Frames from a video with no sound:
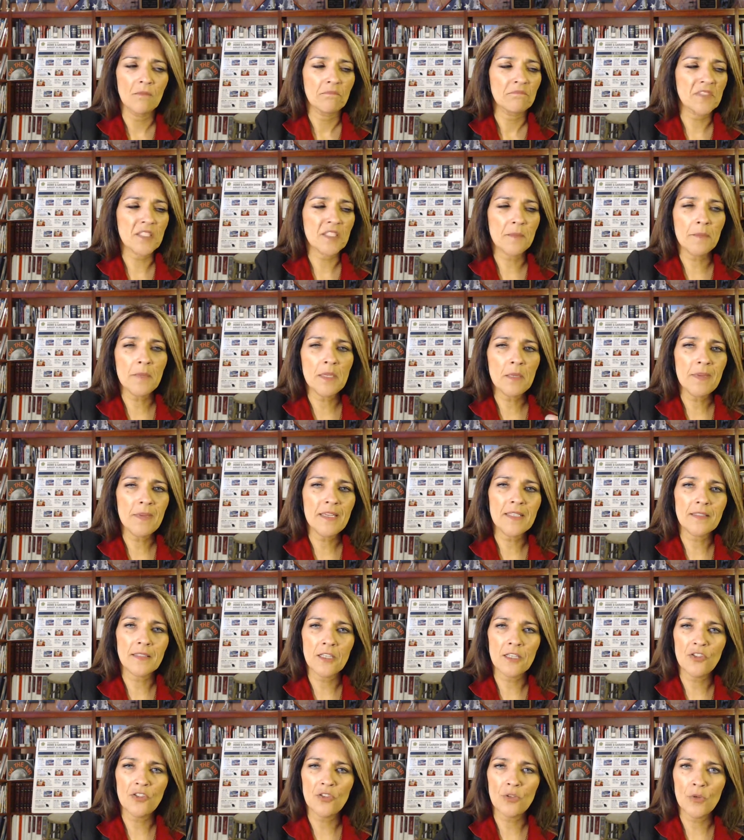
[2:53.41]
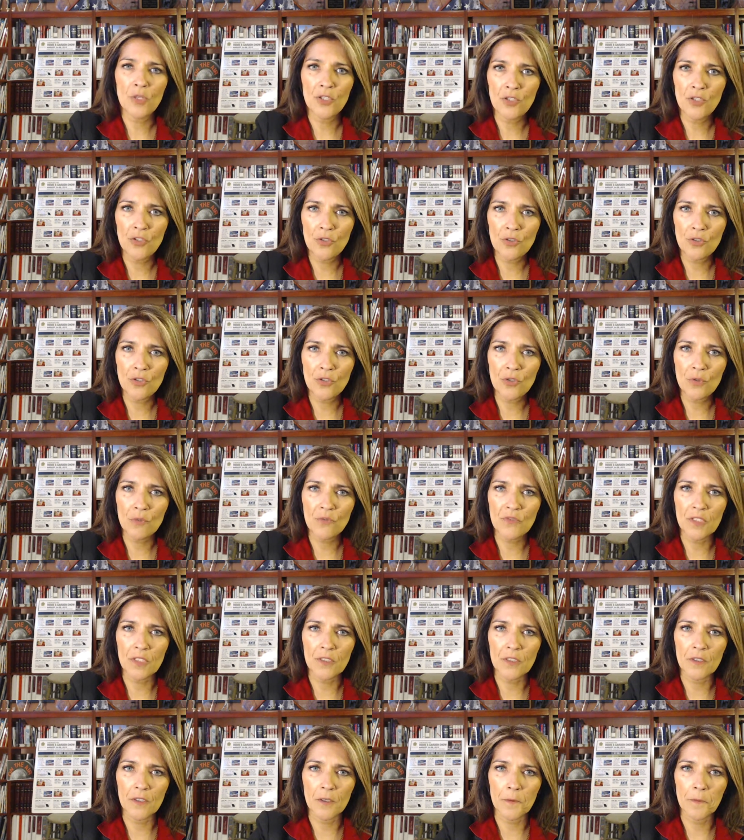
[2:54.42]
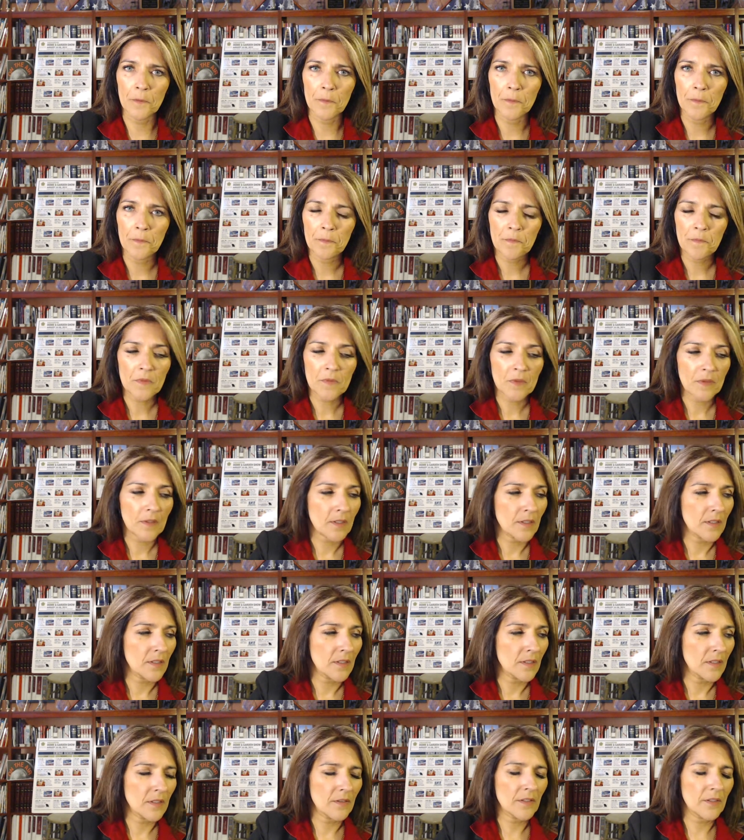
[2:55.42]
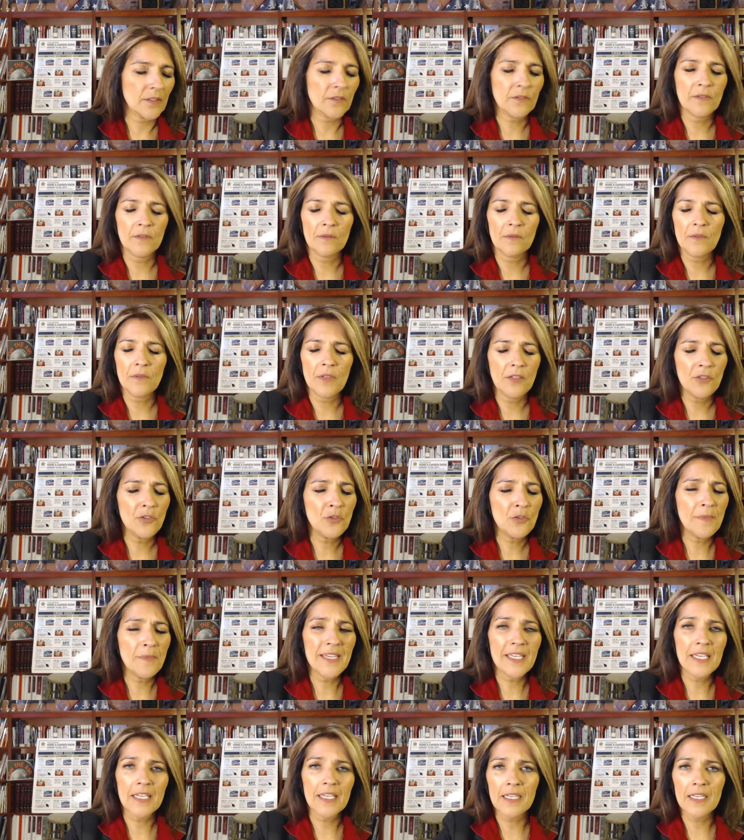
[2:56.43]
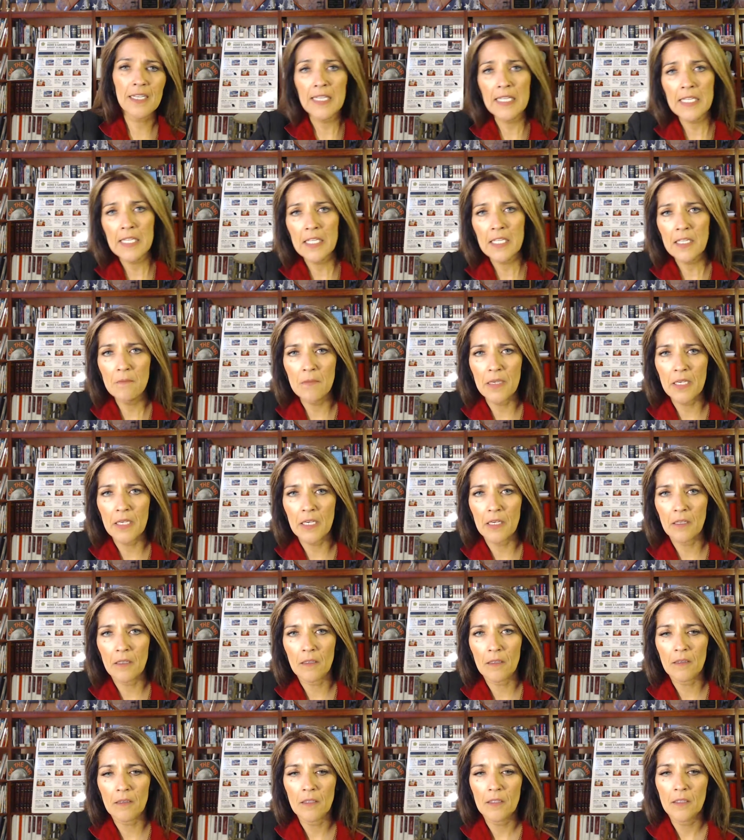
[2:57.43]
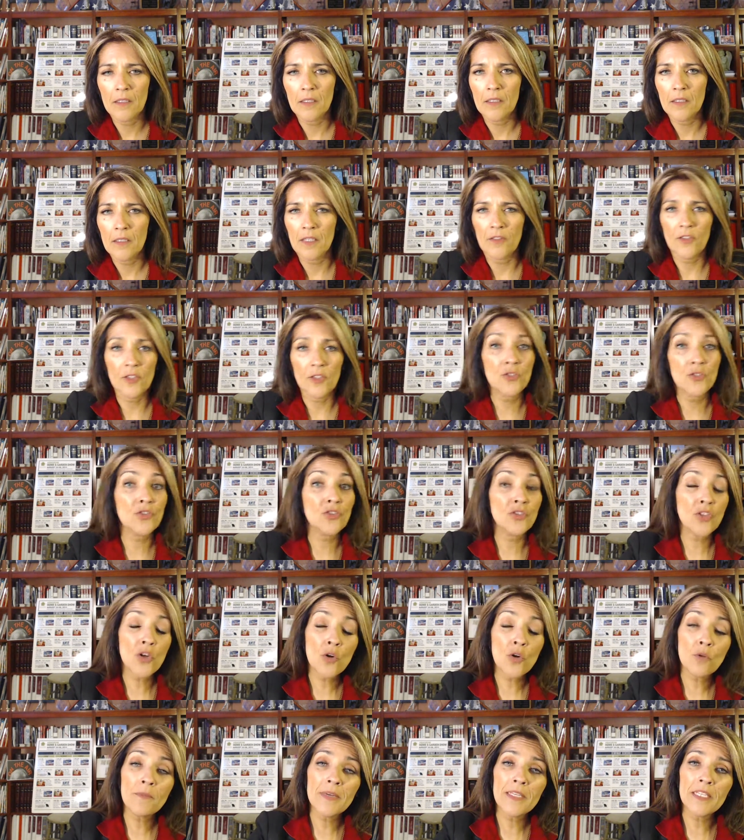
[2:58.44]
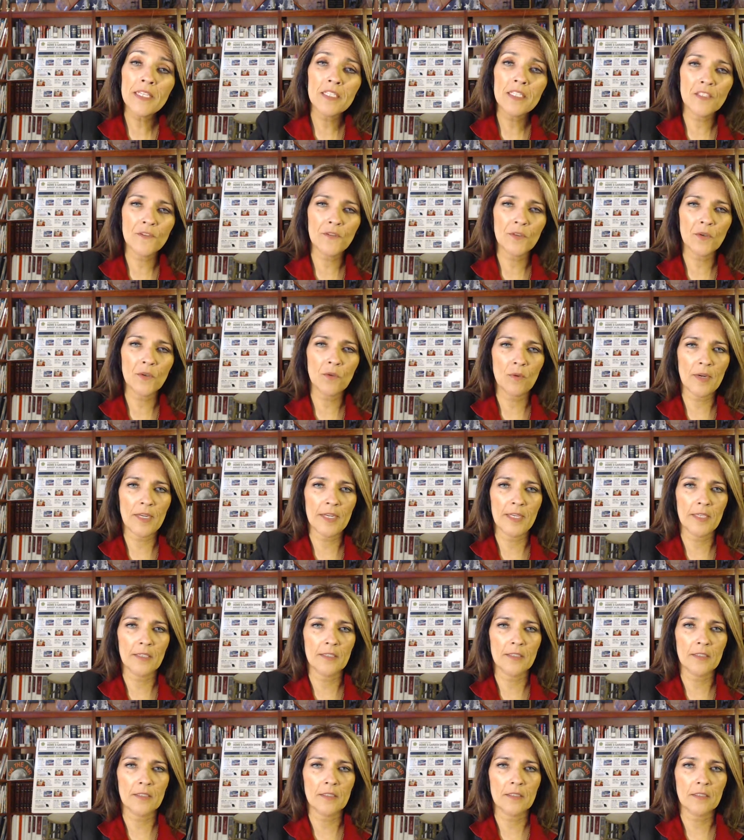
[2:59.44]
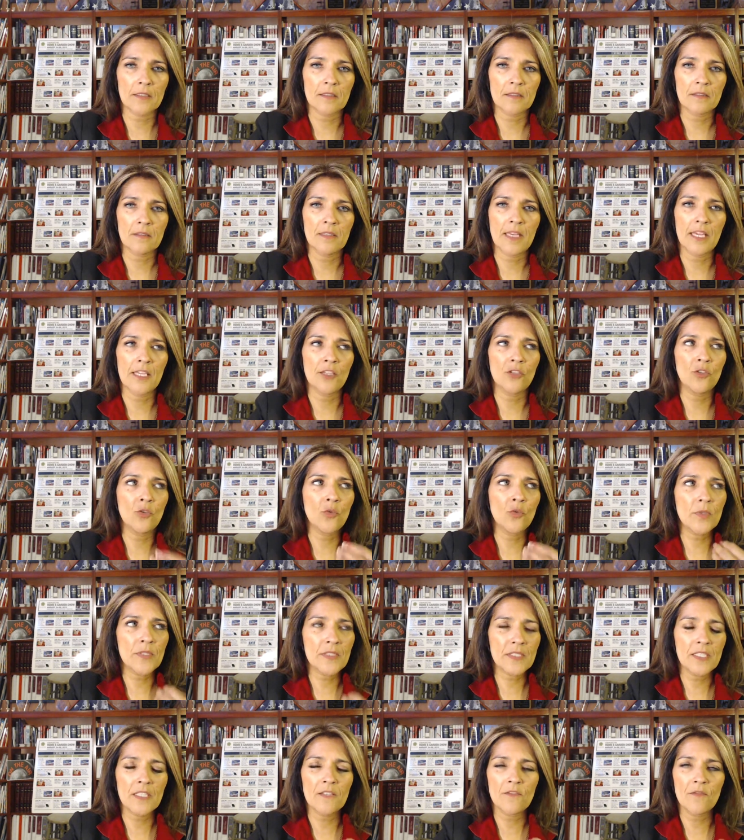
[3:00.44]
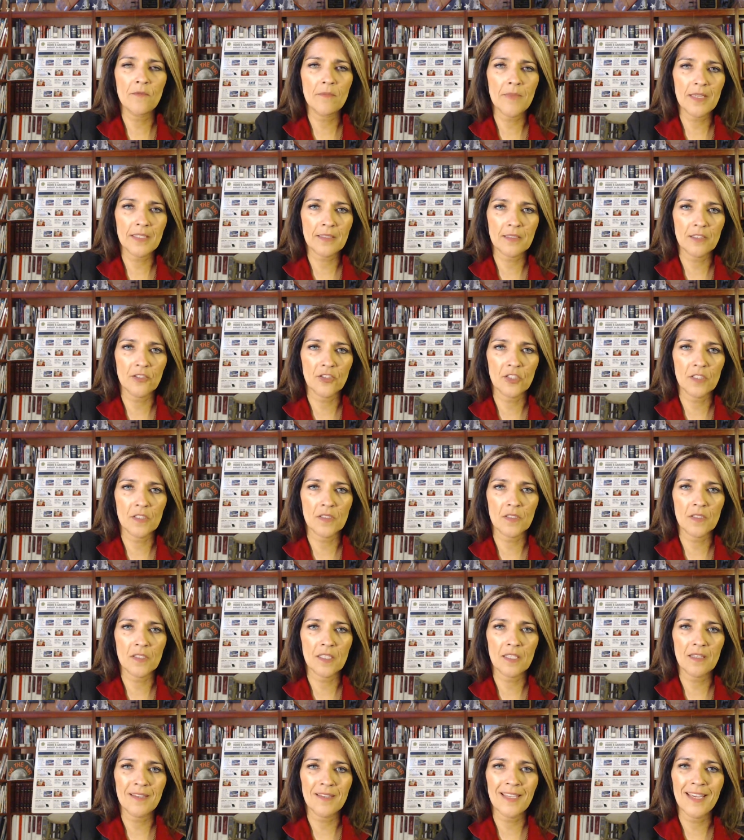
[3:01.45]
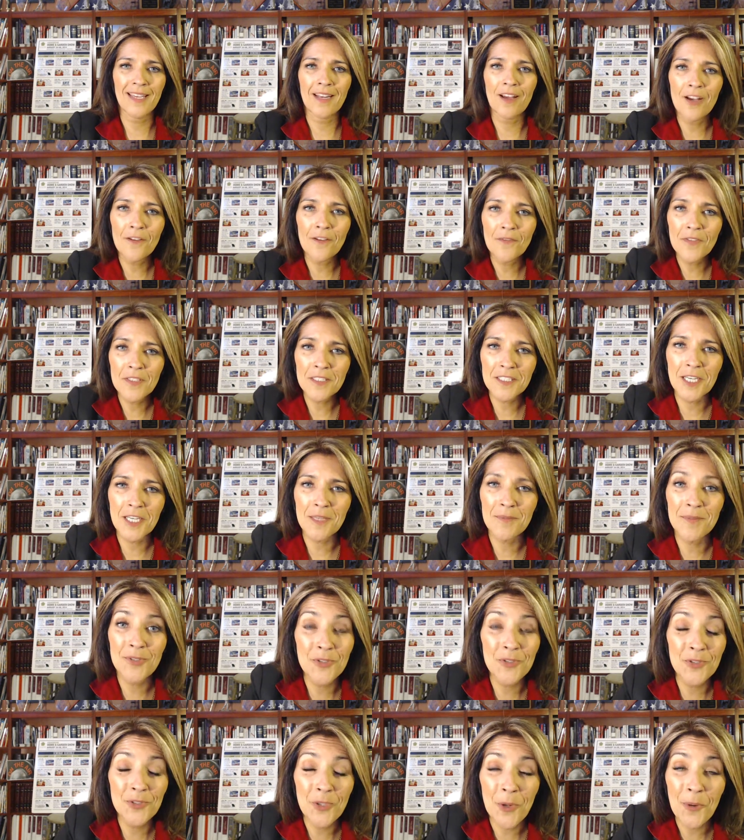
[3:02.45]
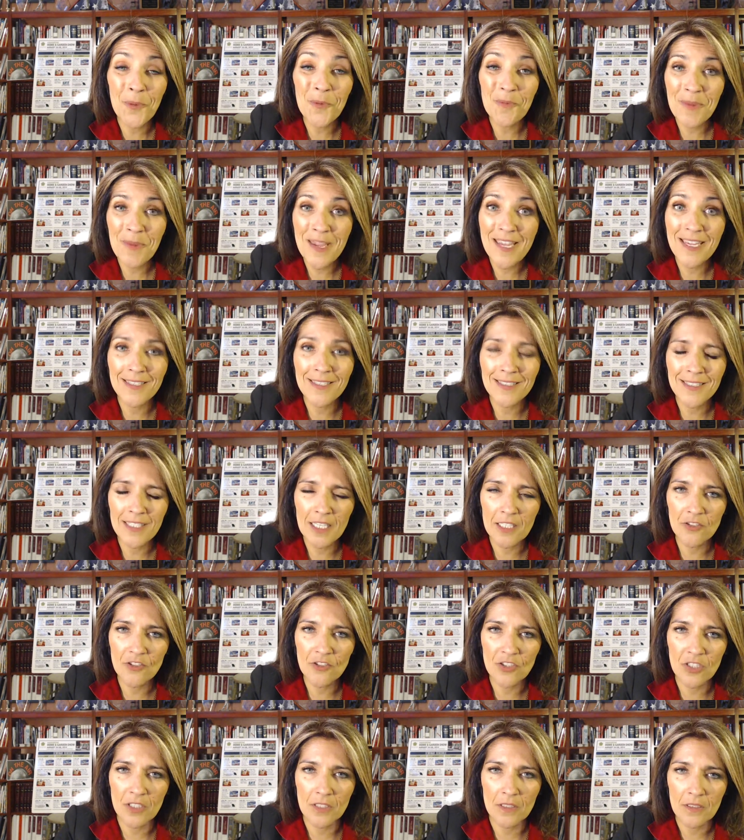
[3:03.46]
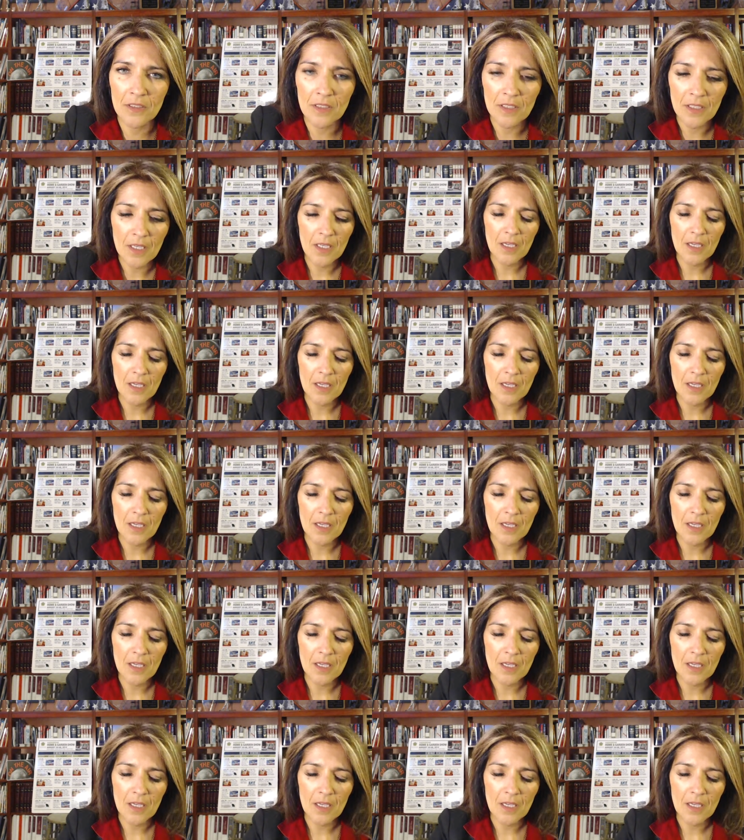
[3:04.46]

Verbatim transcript: Somebody may send you a YouTube video. You may get an email. There's so many different ways that you receive messages that oftentimes you don't pay attention.